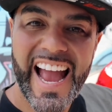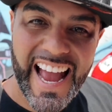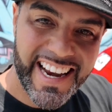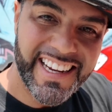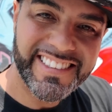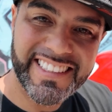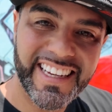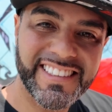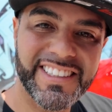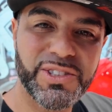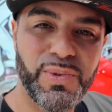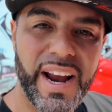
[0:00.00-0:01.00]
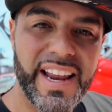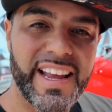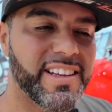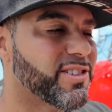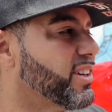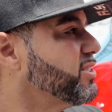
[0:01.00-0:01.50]
NSX is ready.
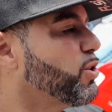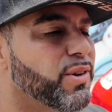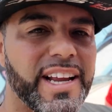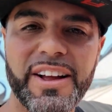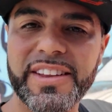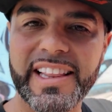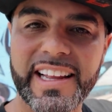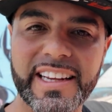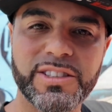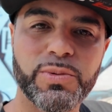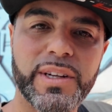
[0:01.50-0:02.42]
So let's go down the list.